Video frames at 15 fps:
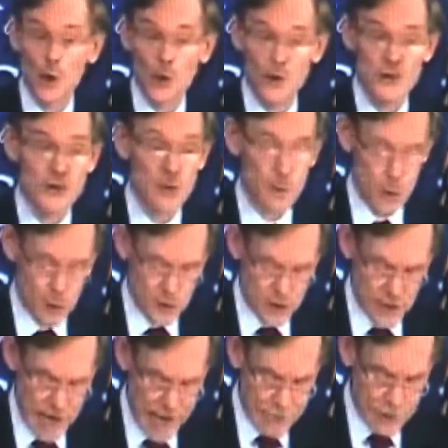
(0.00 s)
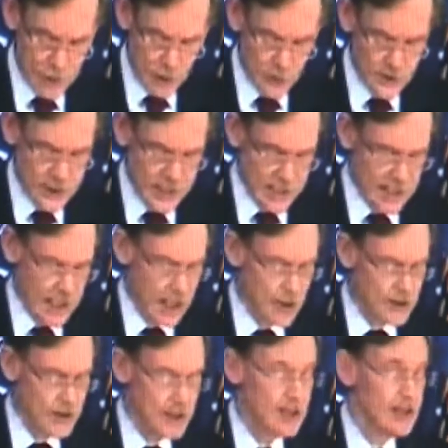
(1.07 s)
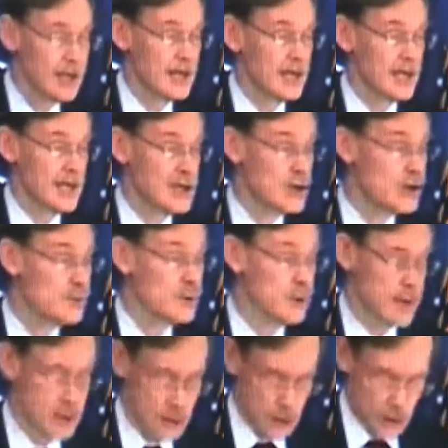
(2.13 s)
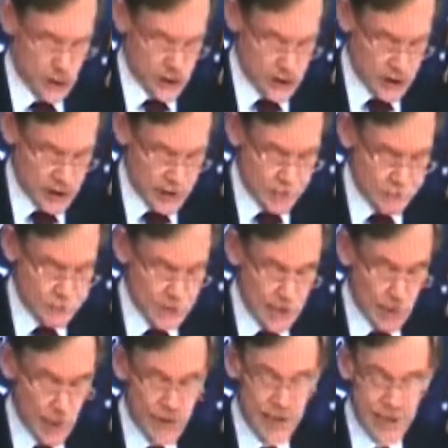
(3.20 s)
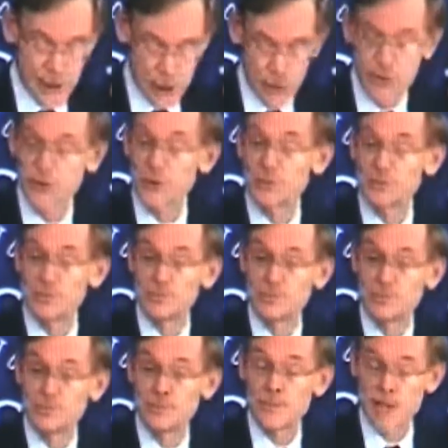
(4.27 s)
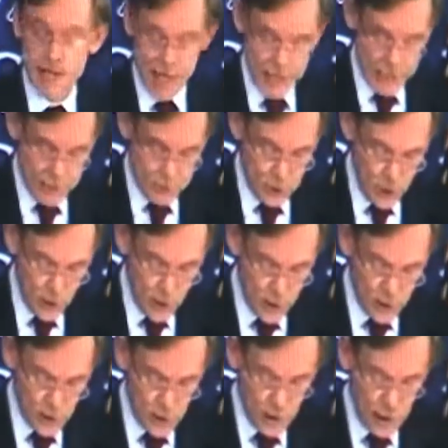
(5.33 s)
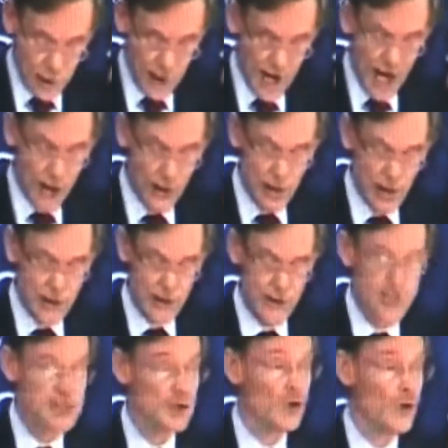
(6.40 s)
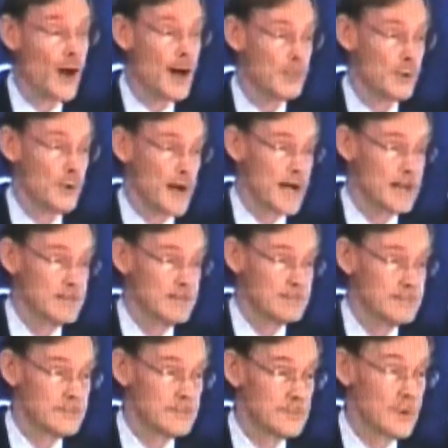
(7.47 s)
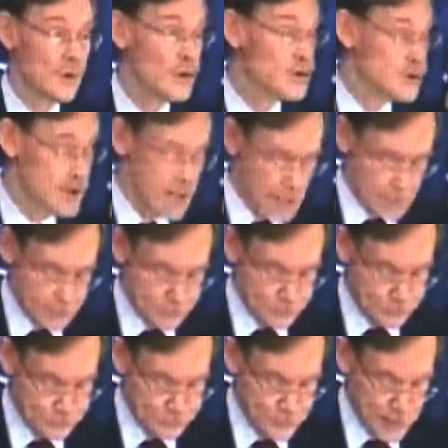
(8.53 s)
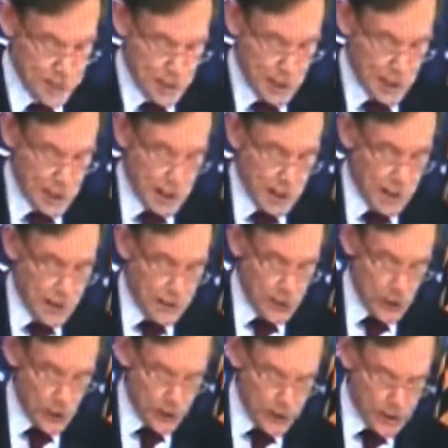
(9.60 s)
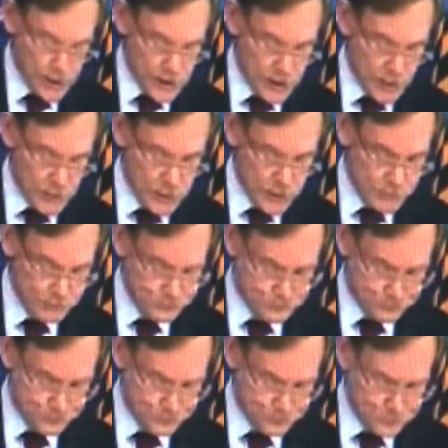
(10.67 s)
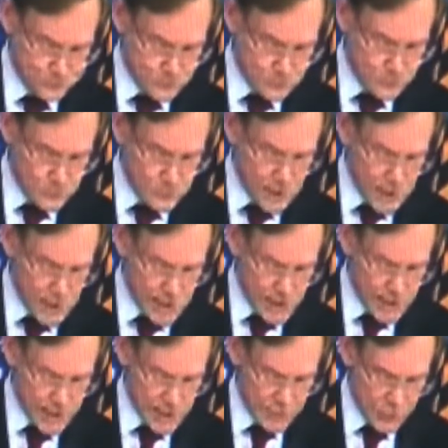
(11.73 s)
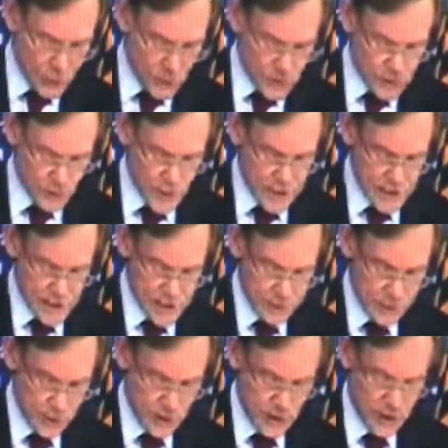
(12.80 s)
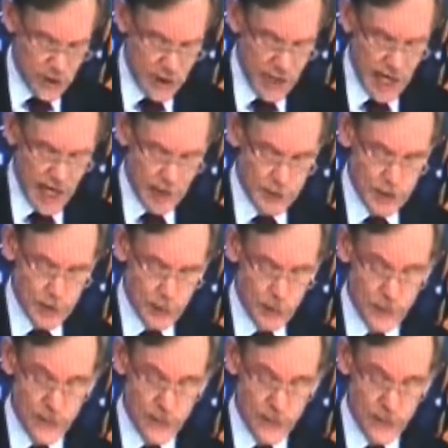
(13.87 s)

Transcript: And at a conference at Johns Hopkins University, World Bank President Robert Zoellick told the audience the U.S. dollar's reign as the top world currency may be nearing an end. The current assumption is that the post-crisis political economy will